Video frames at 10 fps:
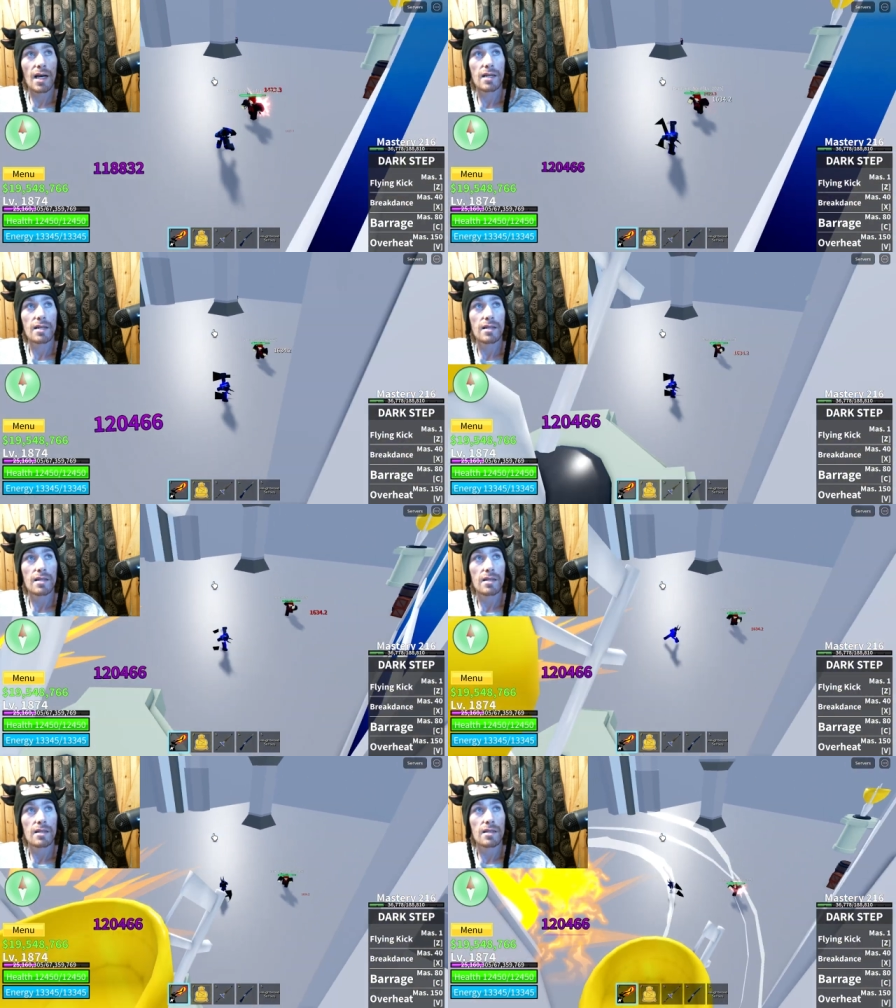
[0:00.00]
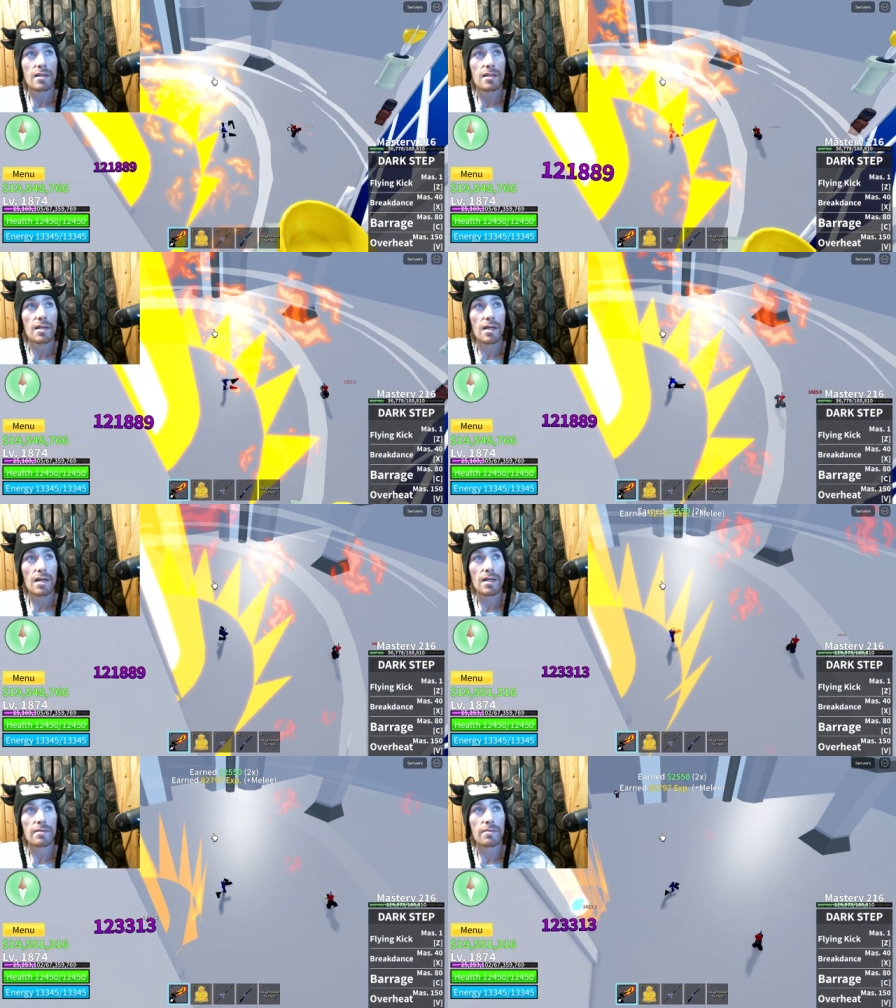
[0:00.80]
Uh,
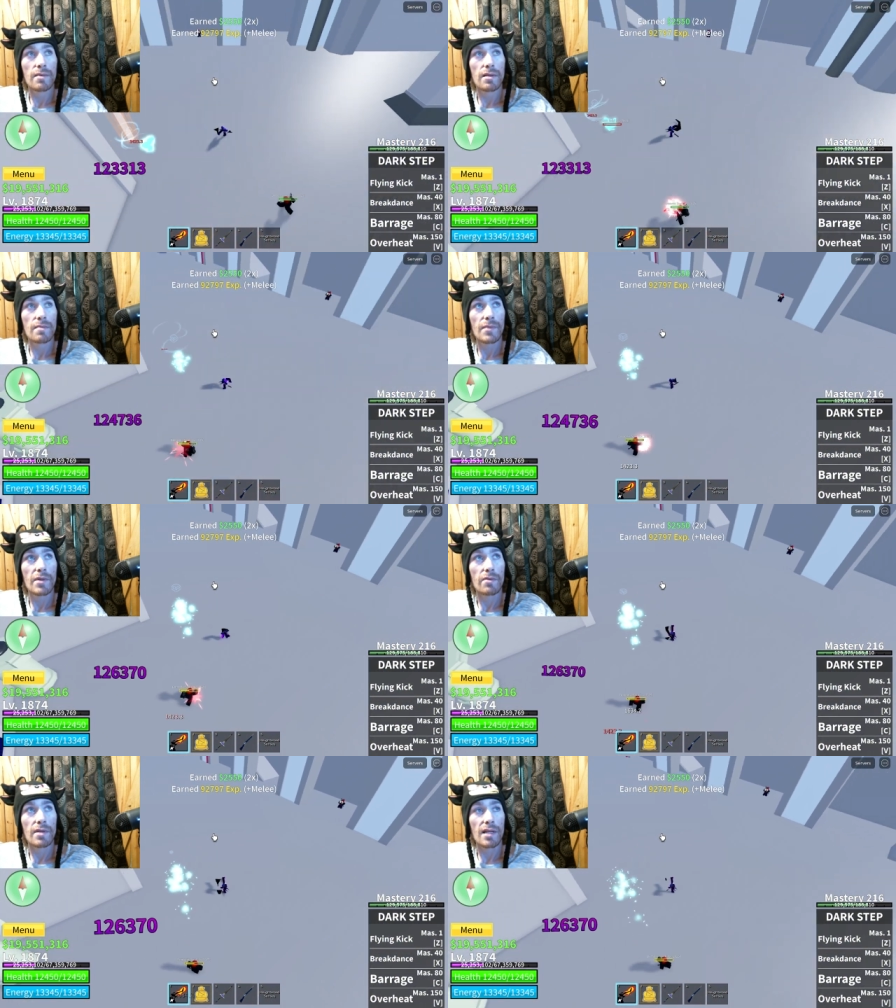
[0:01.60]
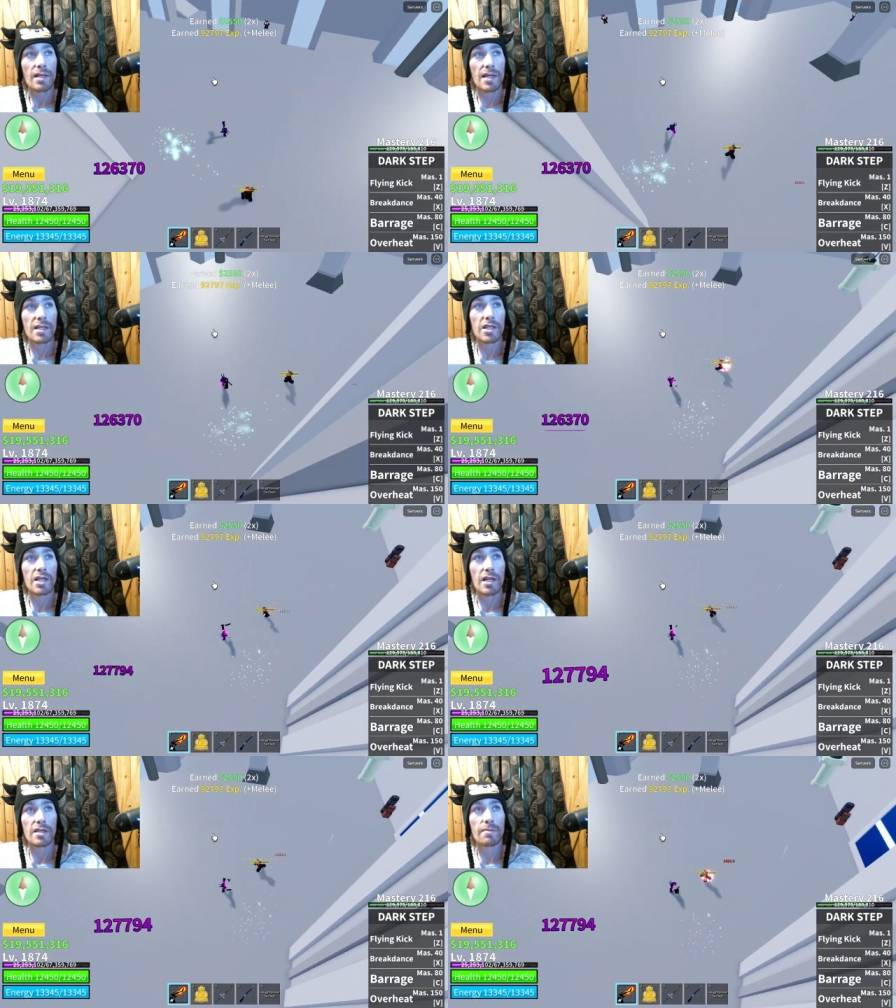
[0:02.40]
-huh. uh the guy's just
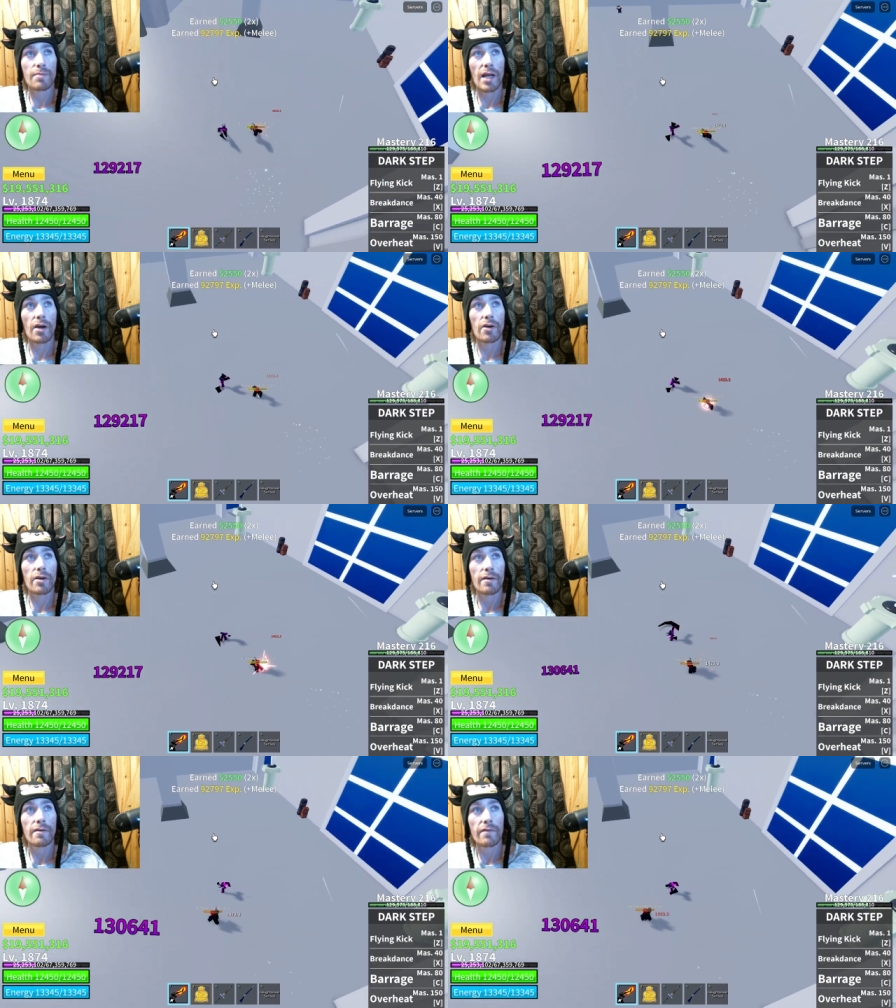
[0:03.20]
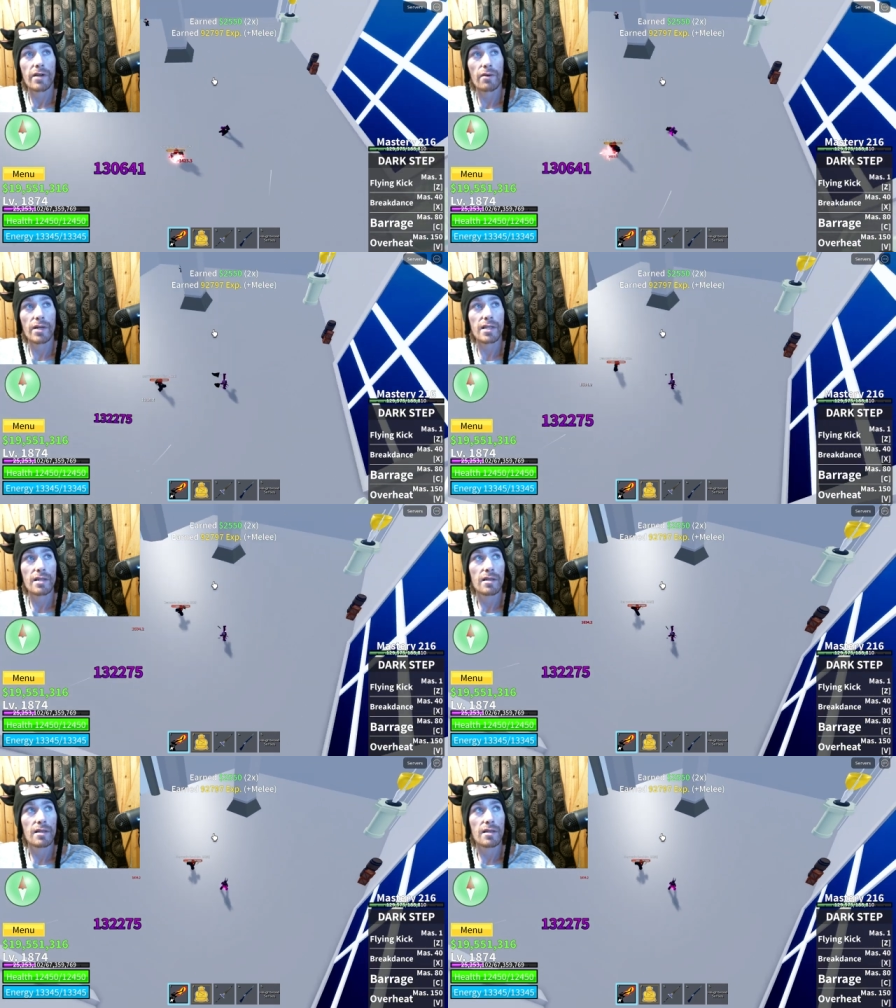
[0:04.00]
gonna explode for no reason,